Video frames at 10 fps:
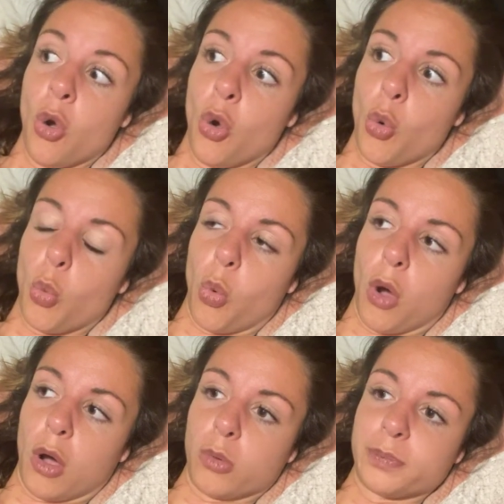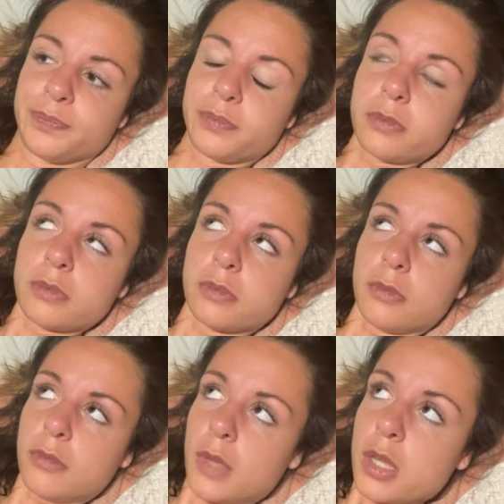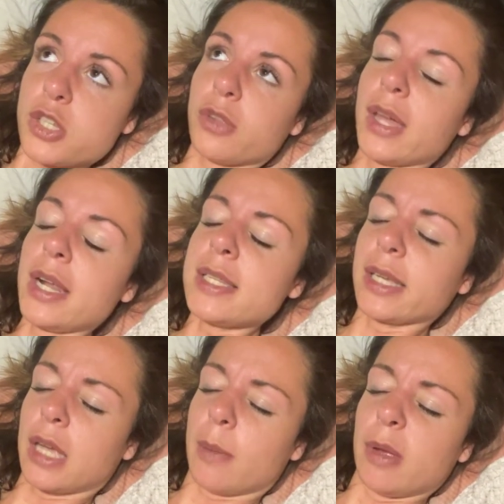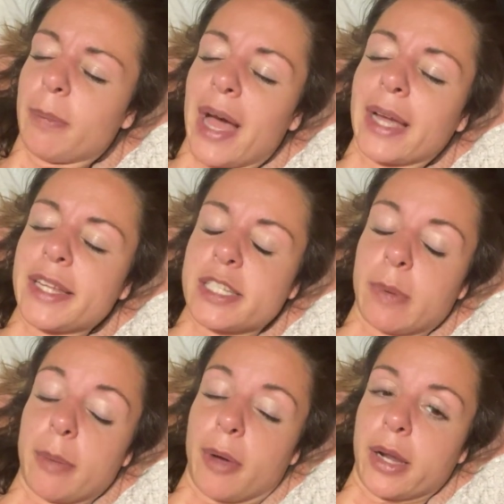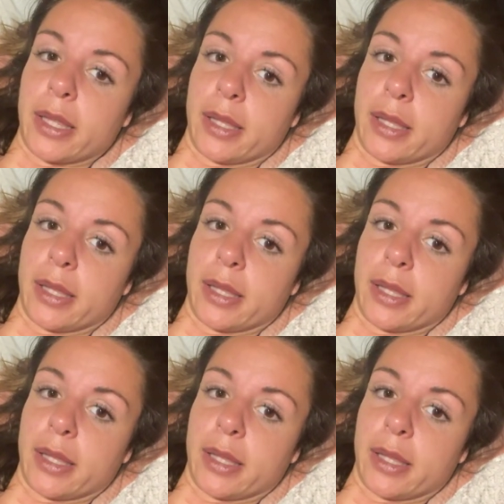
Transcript: whoa. So then it's like coming back into my body,